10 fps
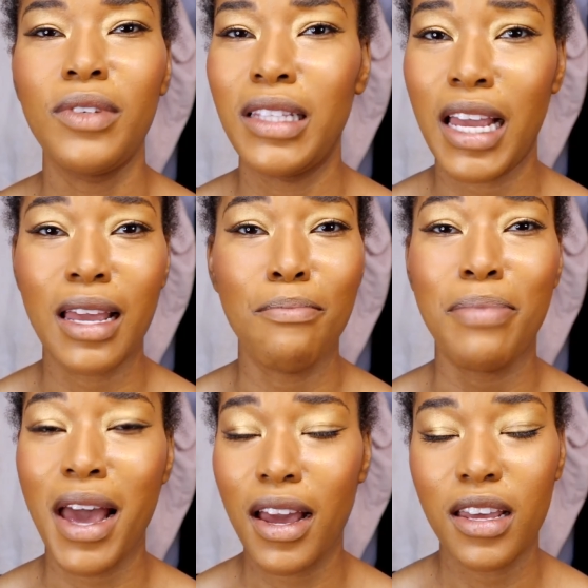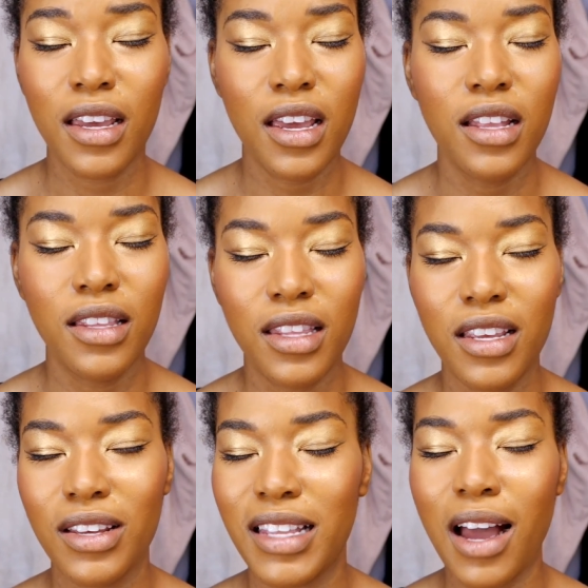Like back in
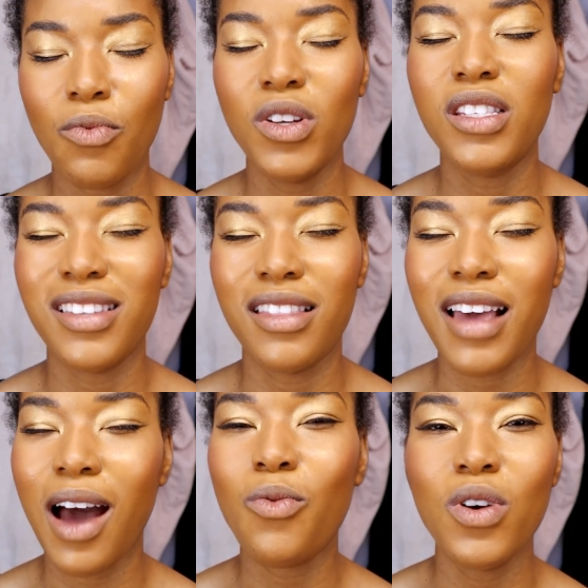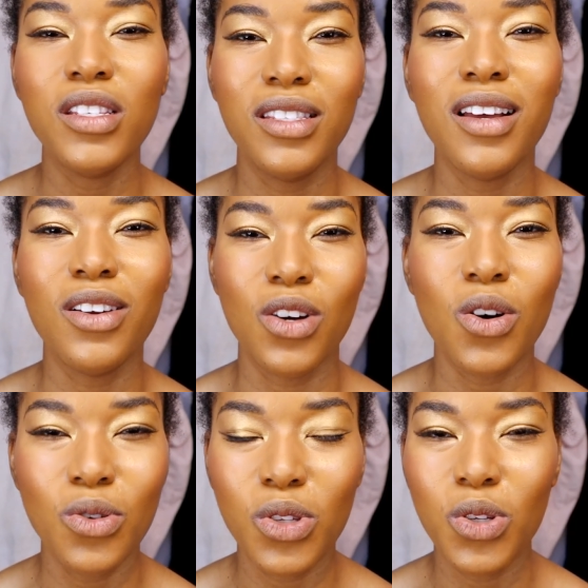that was the
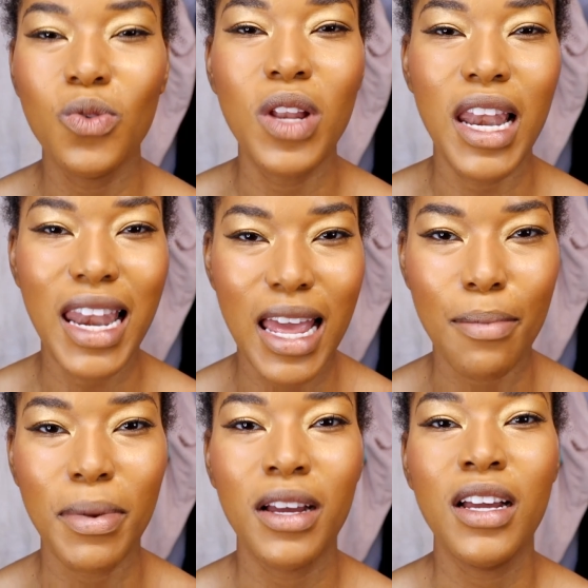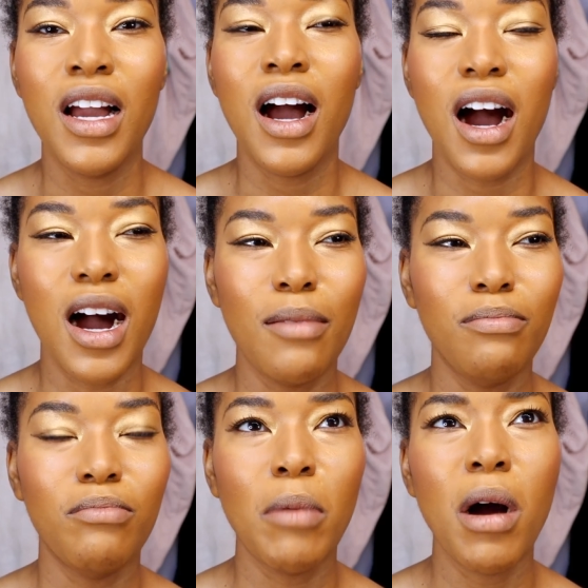go-to lip. My
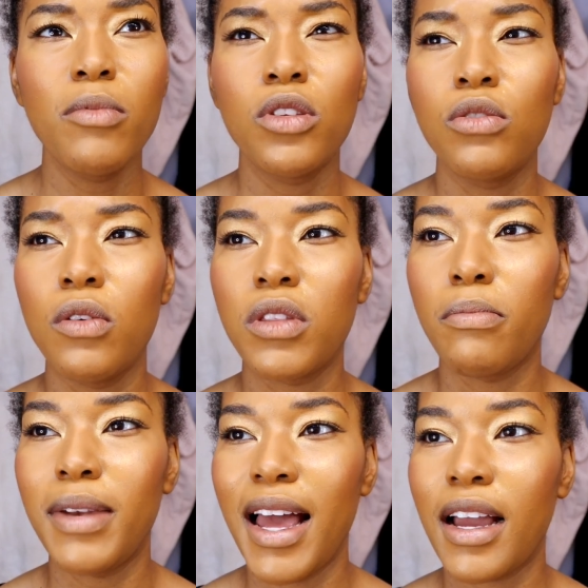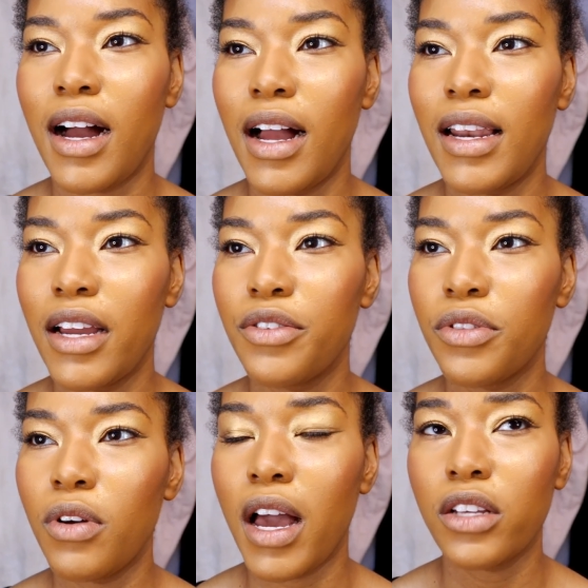mom used to do it with a black
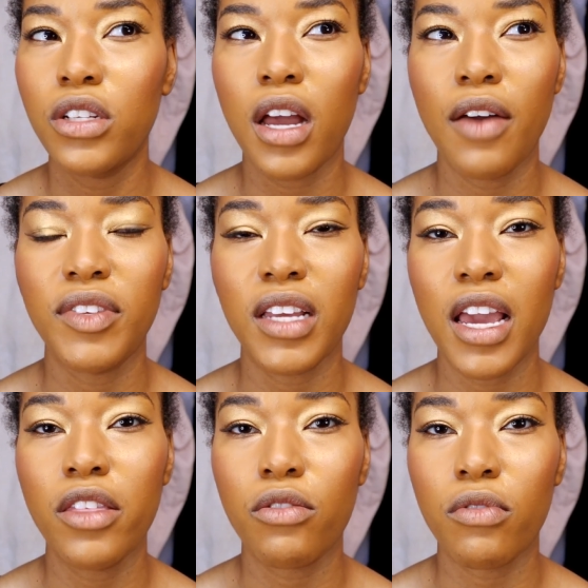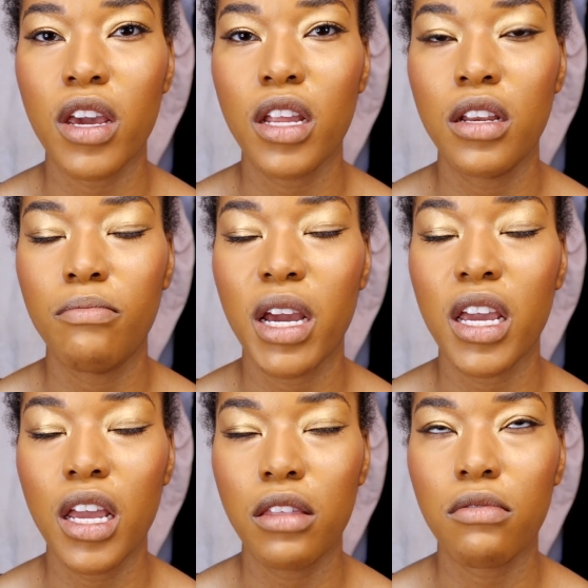eyeliner though. Actually, I have my
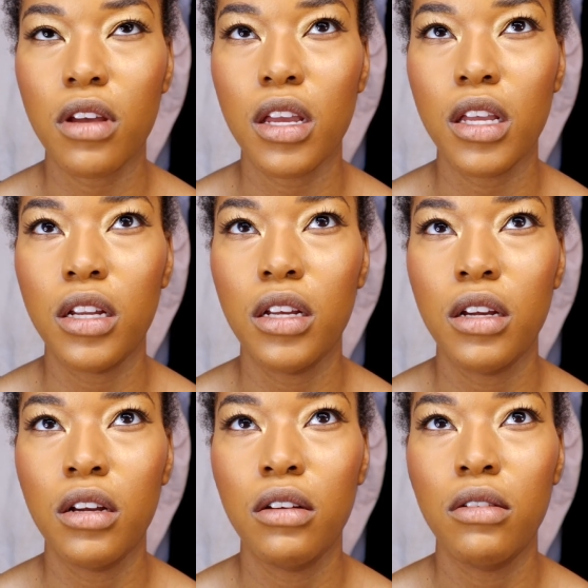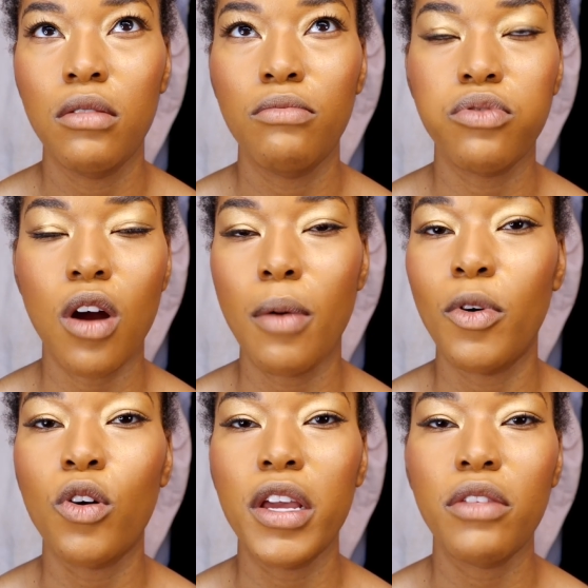8th grade
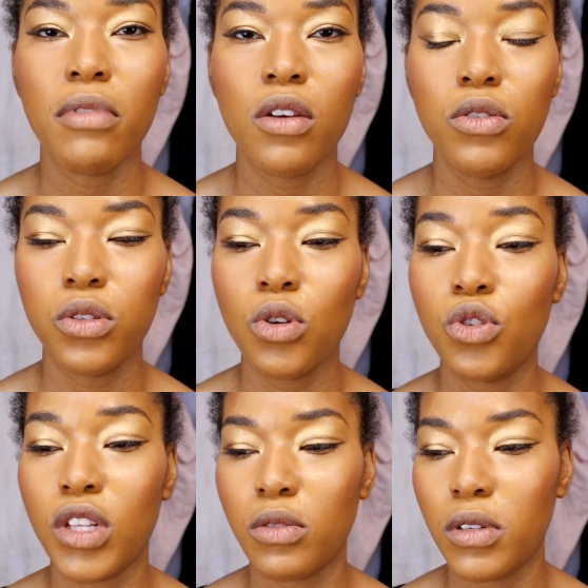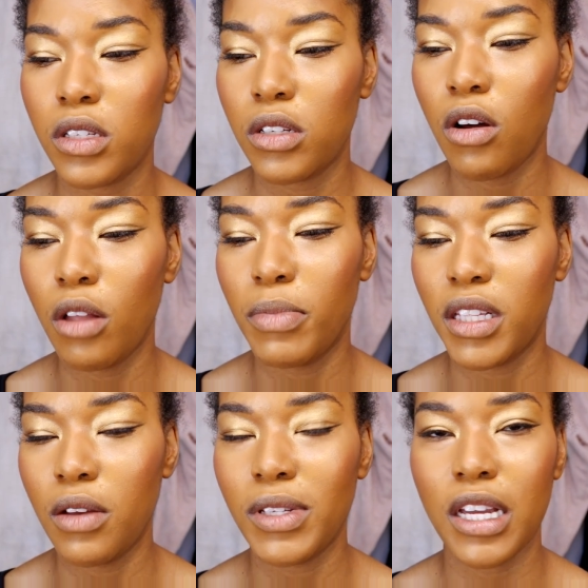prom or 8th grade social, that's what it's called,
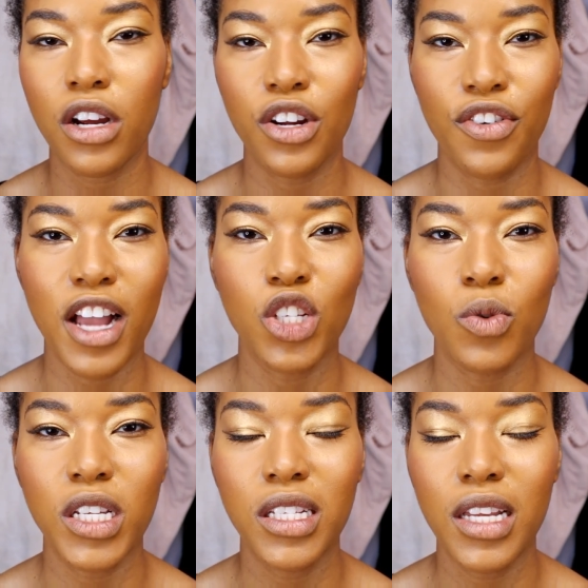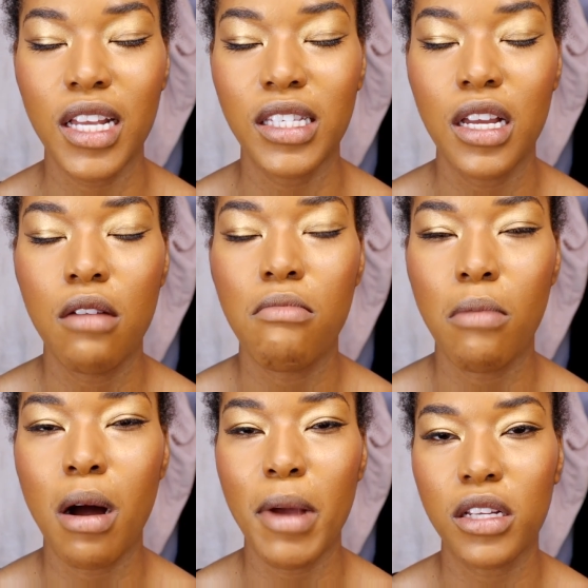but it was like our graduation dance.
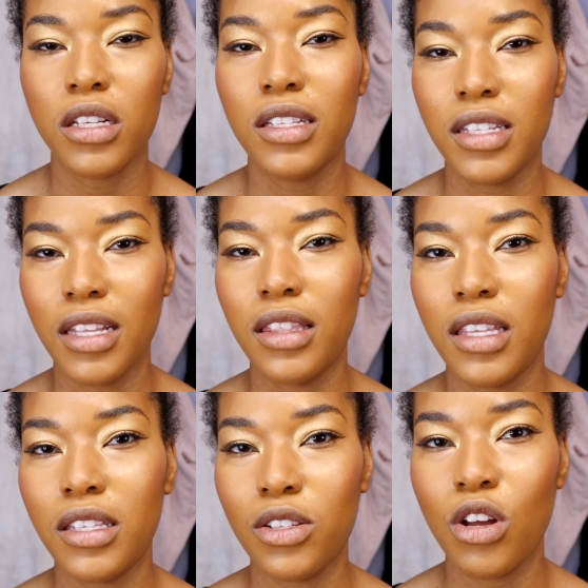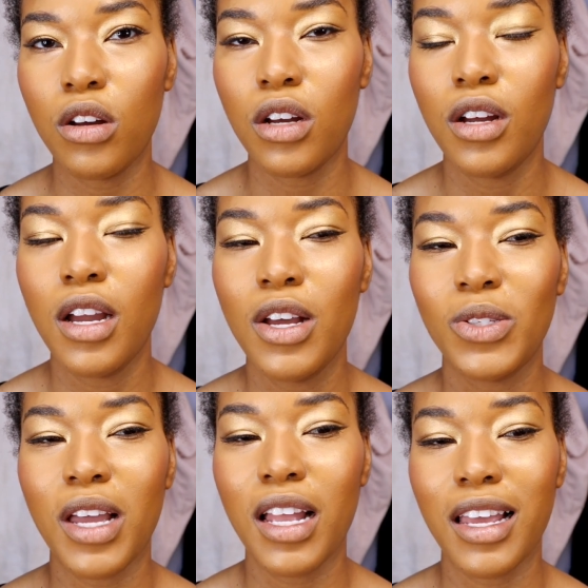My actually did this look.
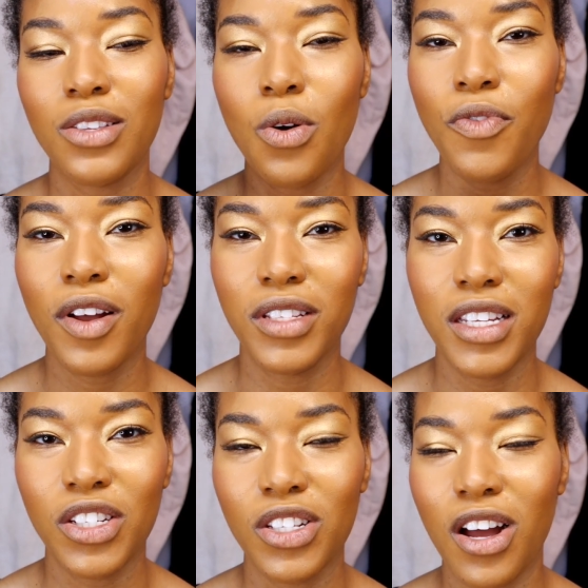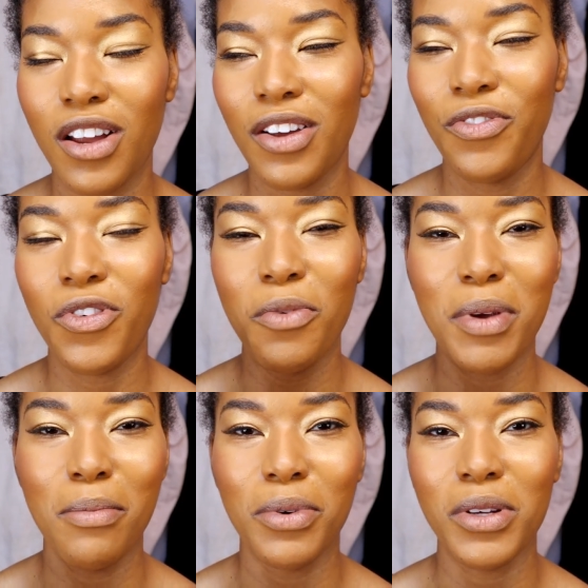So I had like no foundation on, full
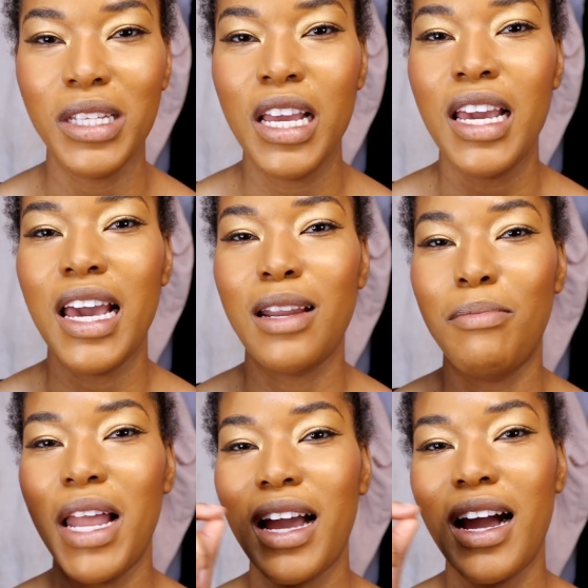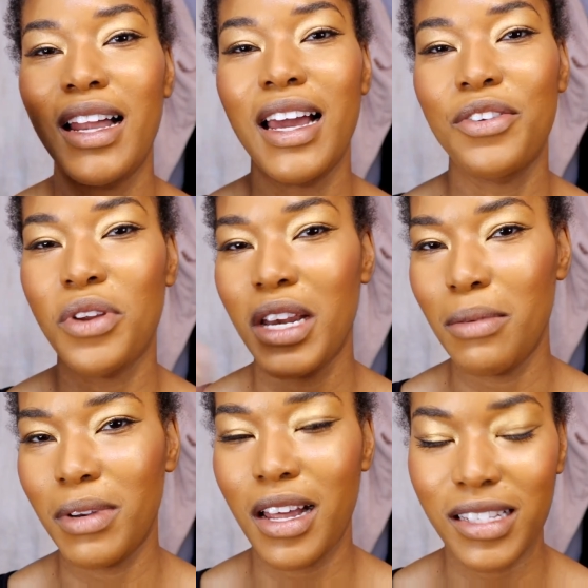pimples, and a black eyeliner and
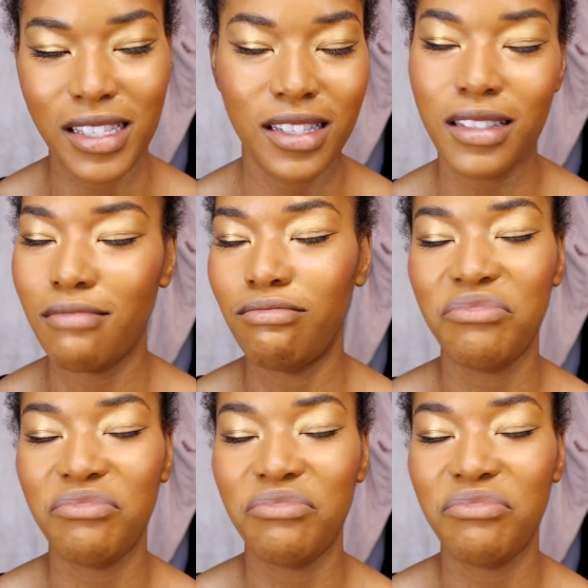lip gloss.